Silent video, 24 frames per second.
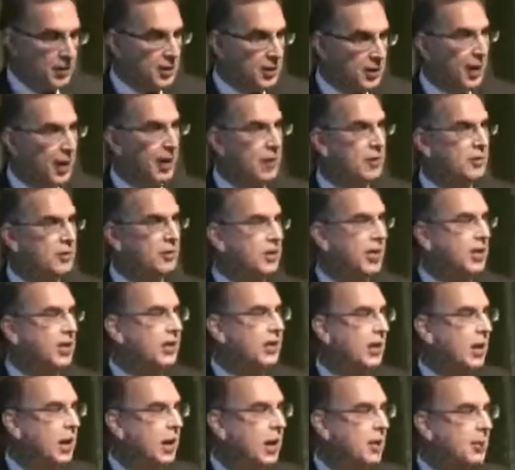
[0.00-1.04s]
nuns had
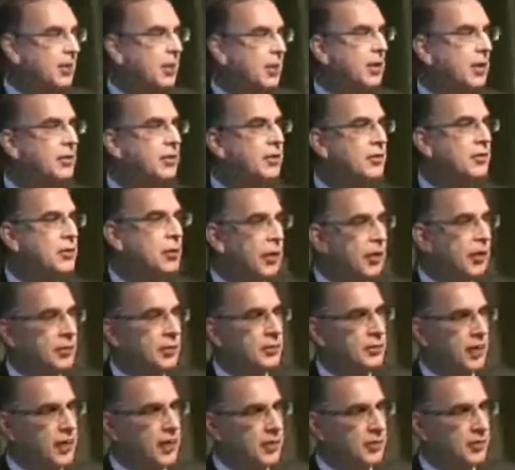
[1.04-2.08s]
climbed to
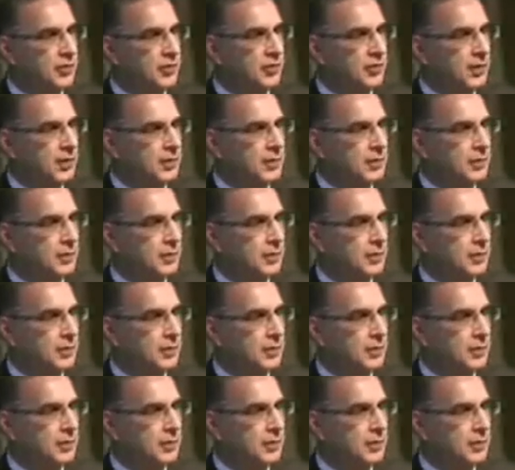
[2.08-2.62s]
25%.